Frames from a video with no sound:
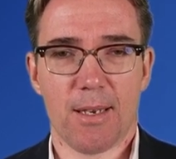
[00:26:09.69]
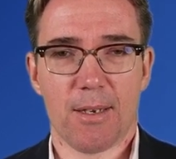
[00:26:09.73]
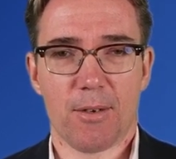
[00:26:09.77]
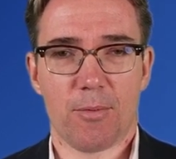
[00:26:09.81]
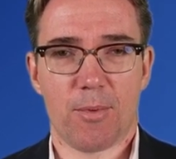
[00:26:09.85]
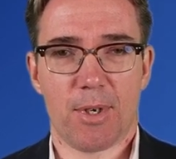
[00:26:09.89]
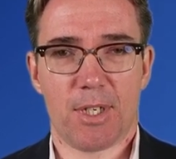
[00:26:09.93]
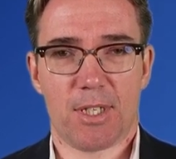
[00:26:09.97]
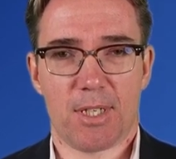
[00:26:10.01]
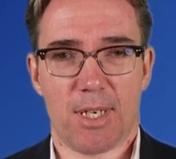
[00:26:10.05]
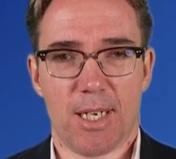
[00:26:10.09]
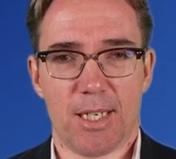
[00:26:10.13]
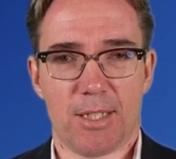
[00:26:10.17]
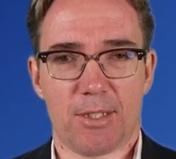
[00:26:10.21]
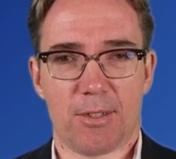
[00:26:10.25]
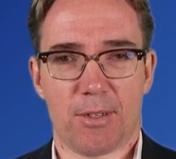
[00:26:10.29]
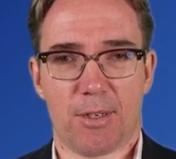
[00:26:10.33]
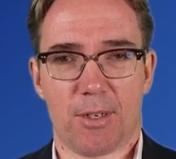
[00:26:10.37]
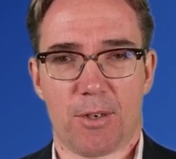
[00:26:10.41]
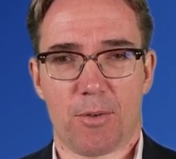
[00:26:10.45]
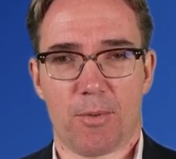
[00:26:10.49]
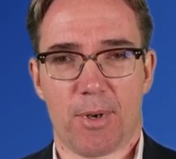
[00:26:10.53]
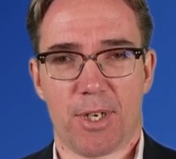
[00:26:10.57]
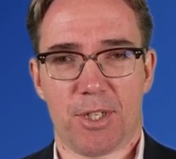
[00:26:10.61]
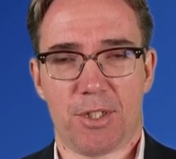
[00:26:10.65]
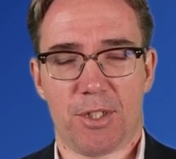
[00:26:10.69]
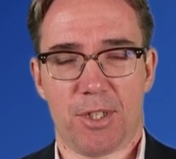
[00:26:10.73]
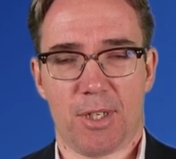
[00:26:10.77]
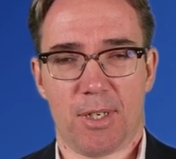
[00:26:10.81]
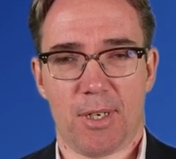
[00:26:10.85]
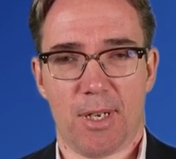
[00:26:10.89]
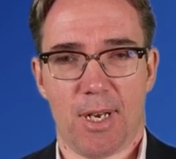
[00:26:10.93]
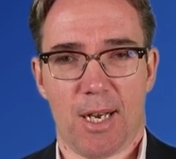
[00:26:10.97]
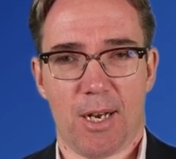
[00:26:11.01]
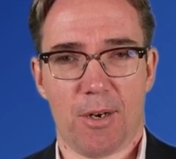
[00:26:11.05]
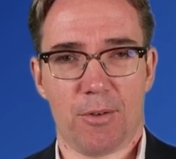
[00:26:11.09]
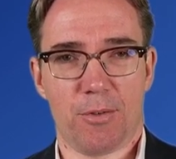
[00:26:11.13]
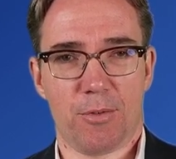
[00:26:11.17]
which leads to the question,
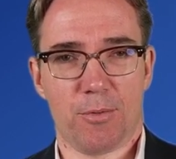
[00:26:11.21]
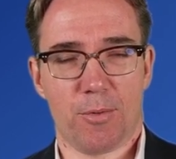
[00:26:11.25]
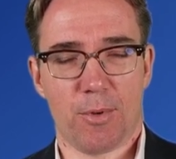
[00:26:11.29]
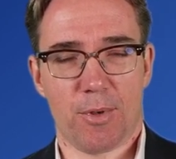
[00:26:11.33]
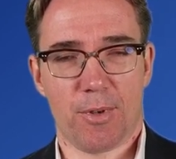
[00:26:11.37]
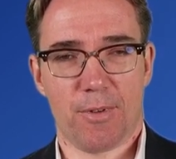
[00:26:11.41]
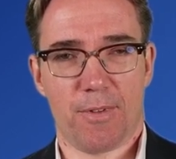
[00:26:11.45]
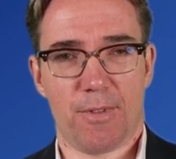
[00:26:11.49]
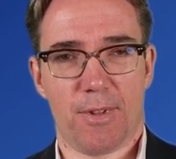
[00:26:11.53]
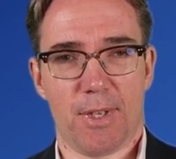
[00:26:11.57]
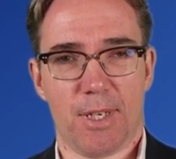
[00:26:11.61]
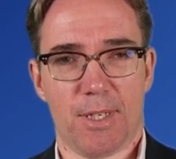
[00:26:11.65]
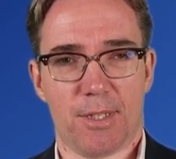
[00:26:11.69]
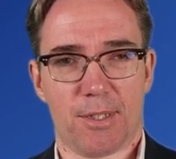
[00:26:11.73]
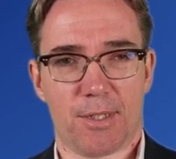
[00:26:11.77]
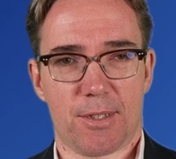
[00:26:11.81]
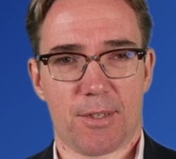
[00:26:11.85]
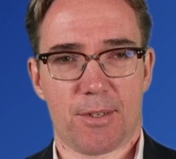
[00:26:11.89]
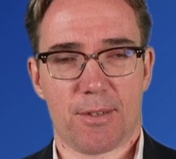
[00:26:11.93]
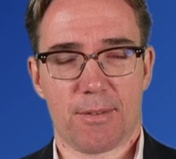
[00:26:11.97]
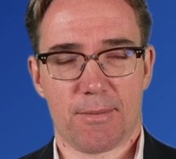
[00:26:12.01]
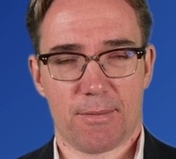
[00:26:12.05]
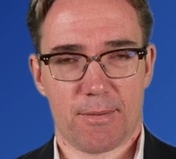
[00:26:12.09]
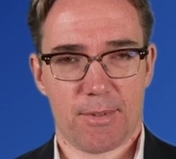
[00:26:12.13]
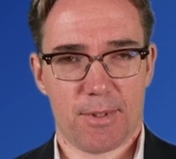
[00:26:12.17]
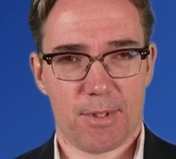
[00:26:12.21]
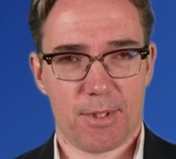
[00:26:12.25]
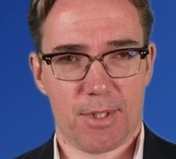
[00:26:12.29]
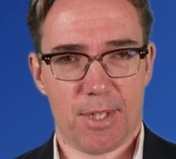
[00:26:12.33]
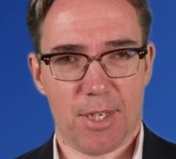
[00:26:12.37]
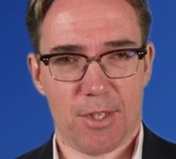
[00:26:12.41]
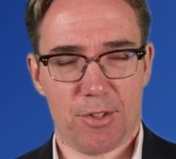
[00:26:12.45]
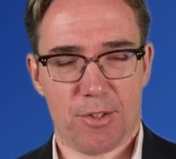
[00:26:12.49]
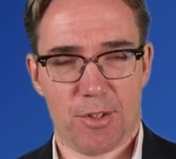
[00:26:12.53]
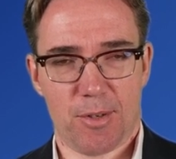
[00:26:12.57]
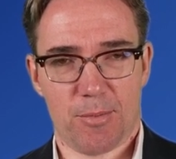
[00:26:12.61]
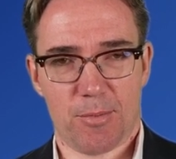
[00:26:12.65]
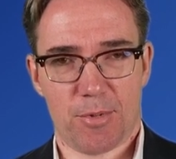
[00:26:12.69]
how do all of these
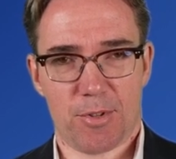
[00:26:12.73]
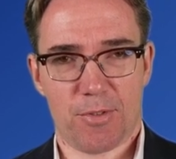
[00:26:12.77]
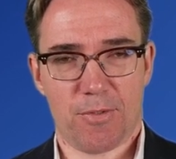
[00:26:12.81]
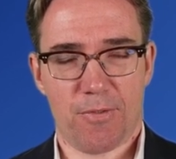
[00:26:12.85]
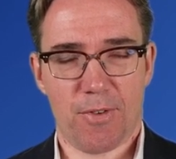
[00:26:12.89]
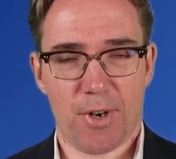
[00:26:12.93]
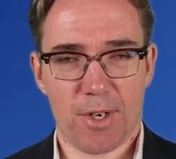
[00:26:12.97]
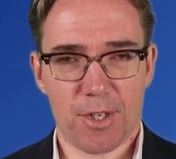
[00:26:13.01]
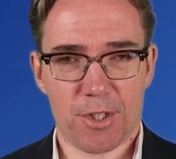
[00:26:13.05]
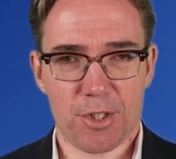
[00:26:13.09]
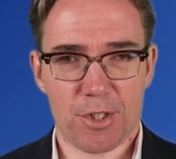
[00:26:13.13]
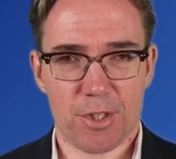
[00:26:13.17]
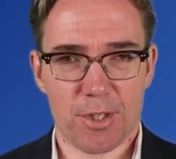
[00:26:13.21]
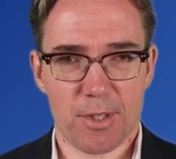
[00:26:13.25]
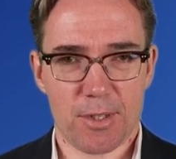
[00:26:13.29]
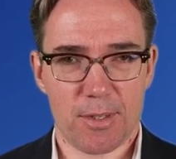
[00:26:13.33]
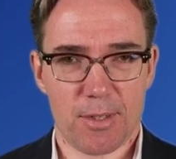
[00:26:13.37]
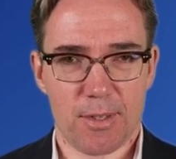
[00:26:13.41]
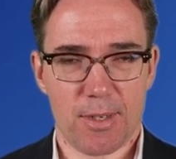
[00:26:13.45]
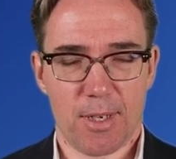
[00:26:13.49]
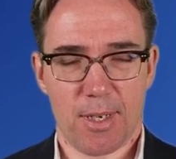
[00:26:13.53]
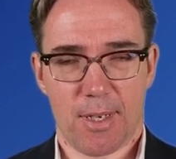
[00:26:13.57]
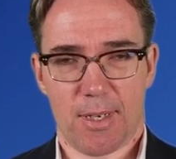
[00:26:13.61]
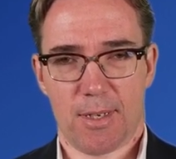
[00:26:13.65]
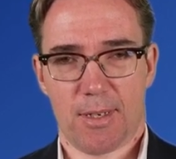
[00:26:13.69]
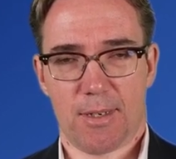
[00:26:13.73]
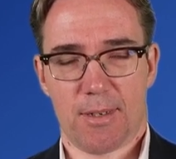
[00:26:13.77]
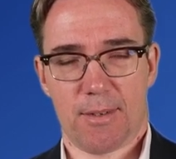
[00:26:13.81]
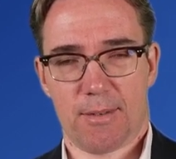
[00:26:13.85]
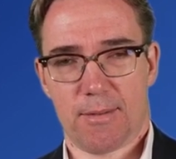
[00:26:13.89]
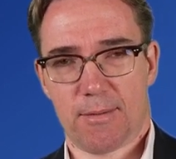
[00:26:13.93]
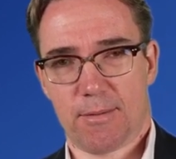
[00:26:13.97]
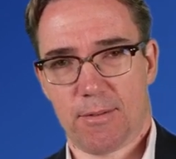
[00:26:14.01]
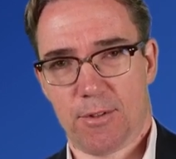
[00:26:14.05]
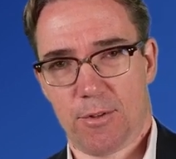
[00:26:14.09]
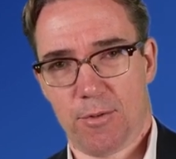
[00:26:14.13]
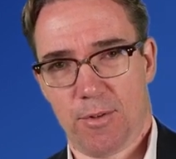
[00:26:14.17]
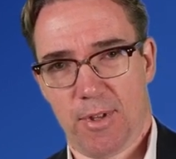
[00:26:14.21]
systems function?
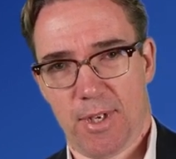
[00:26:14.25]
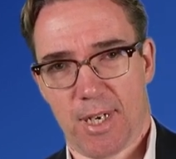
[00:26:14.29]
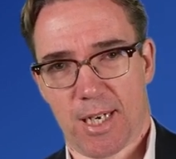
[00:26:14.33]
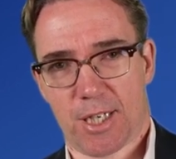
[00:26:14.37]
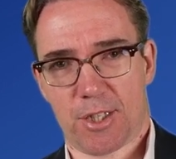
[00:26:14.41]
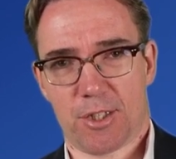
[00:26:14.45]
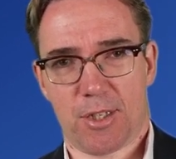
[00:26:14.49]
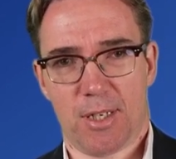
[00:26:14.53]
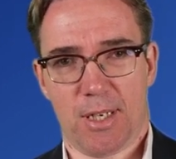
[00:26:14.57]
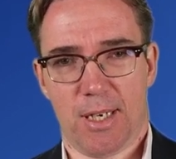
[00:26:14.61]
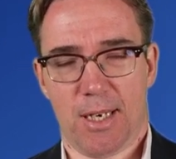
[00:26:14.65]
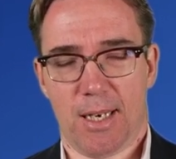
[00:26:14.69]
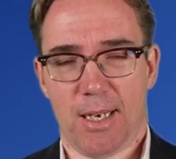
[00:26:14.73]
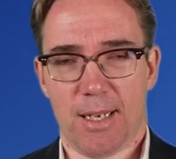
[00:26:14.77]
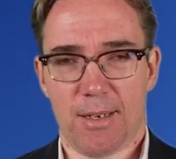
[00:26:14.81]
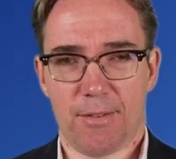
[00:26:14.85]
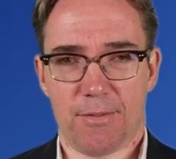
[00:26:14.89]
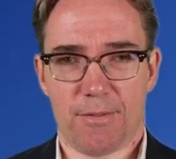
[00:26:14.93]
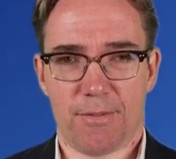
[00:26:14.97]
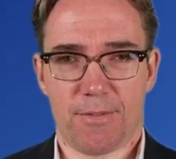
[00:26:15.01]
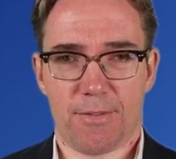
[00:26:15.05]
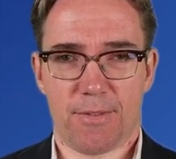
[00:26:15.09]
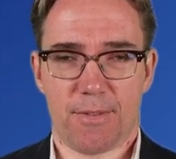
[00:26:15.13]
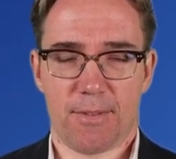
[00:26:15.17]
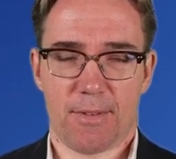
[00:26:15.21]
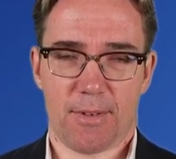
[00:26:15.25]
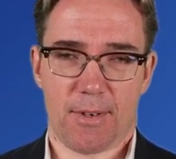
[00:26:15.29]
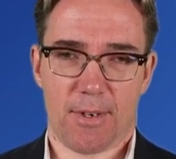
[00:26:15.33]
Do they actually live?